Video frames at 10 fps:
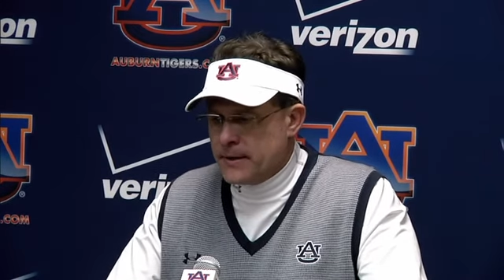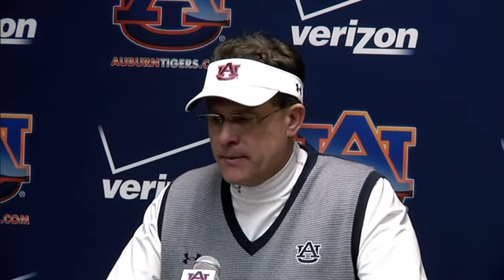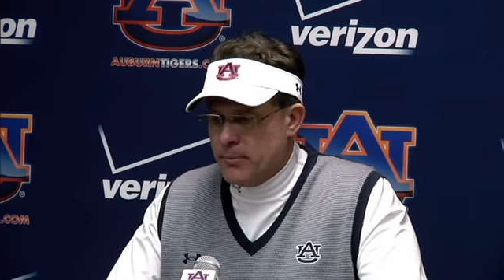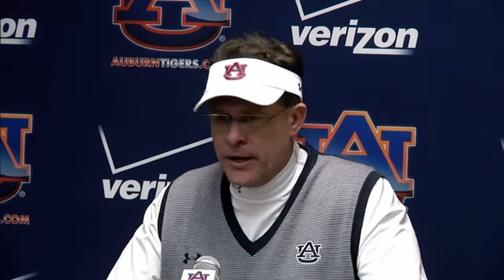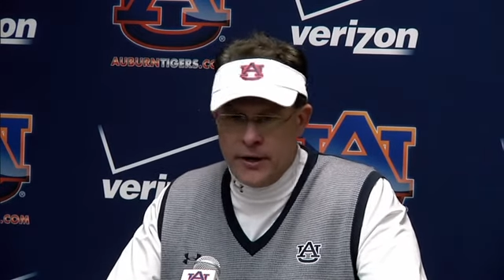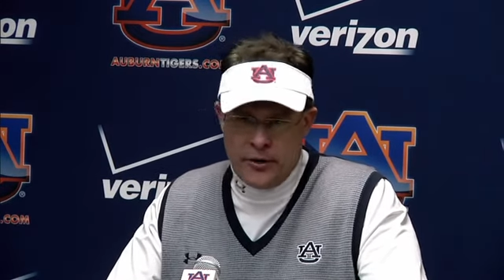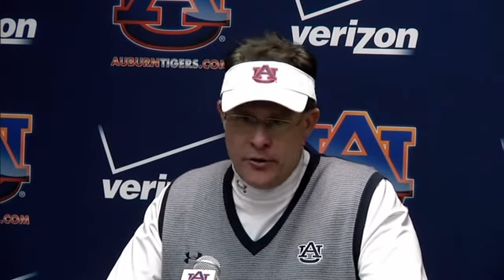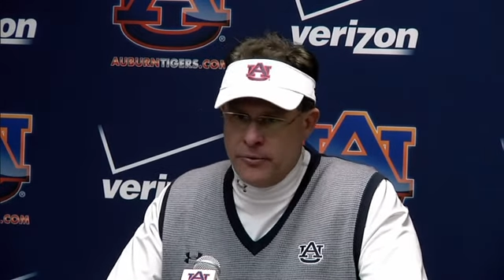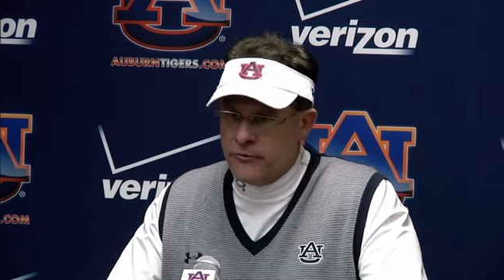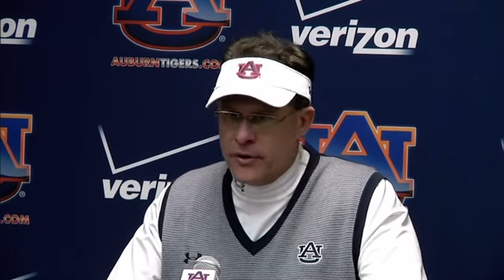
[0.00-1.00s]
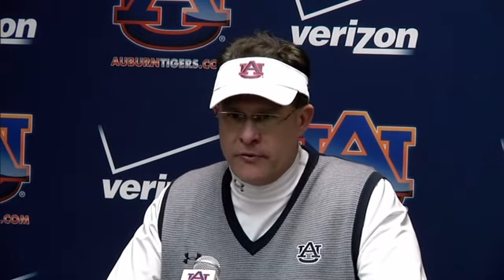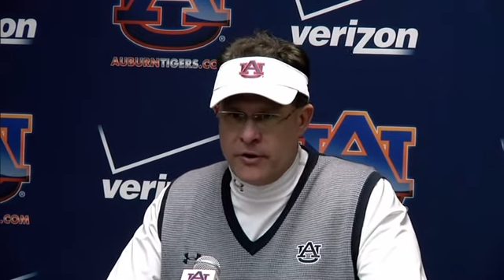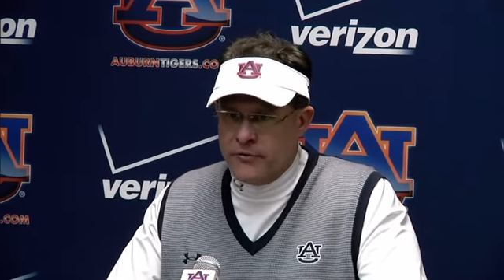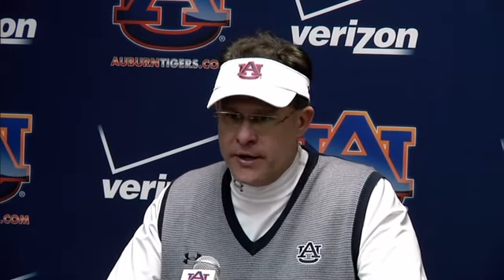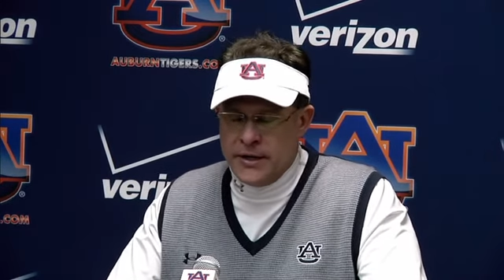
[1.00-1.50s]
playing at home in front of
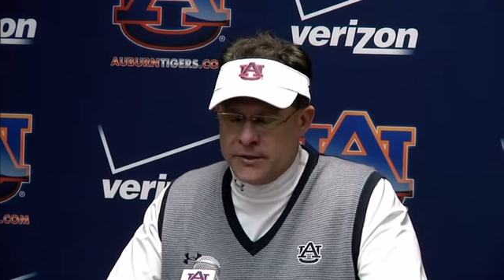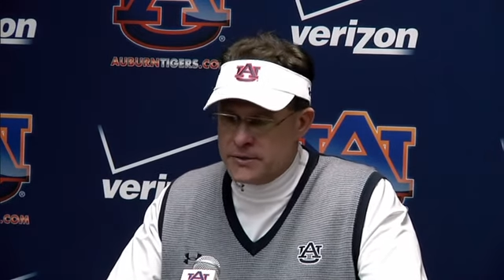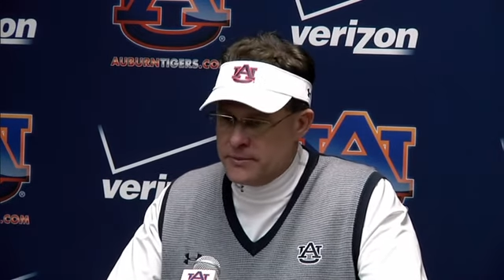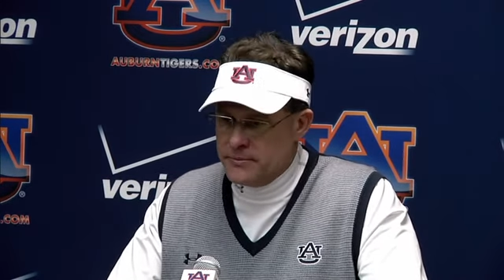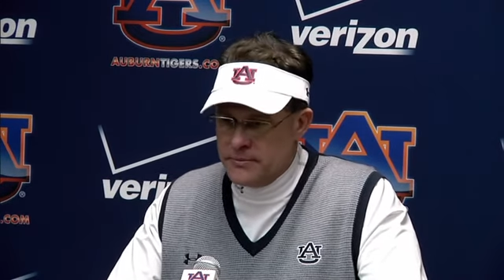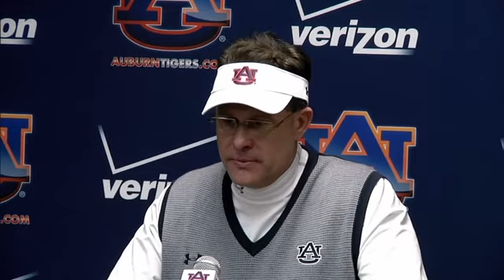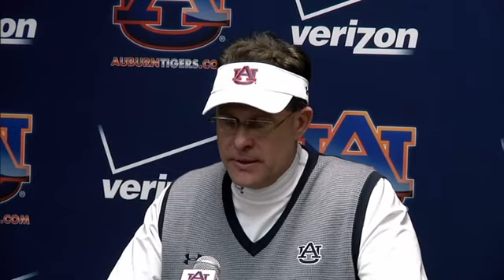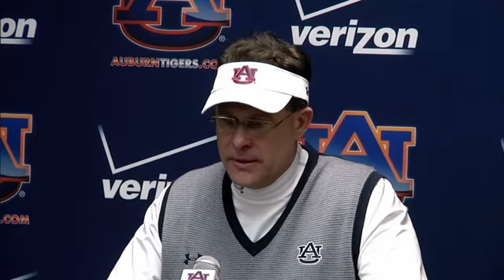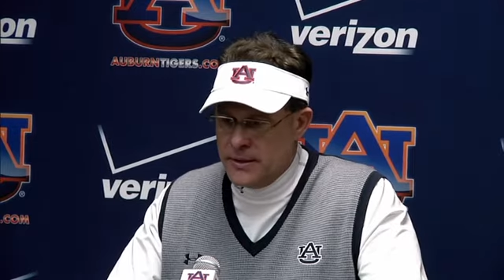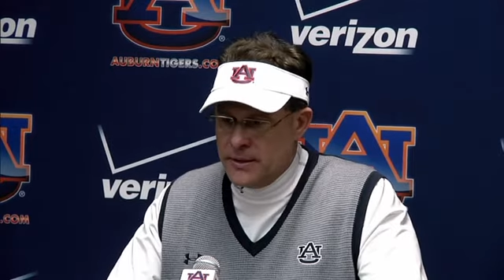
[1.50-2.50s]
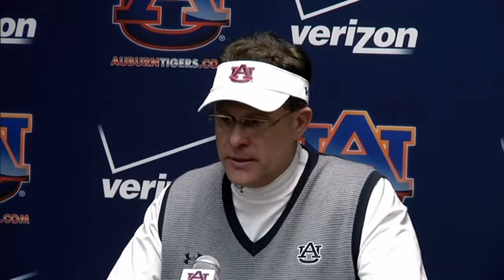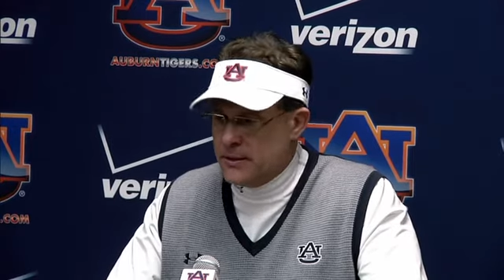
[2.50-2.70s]
our fans, and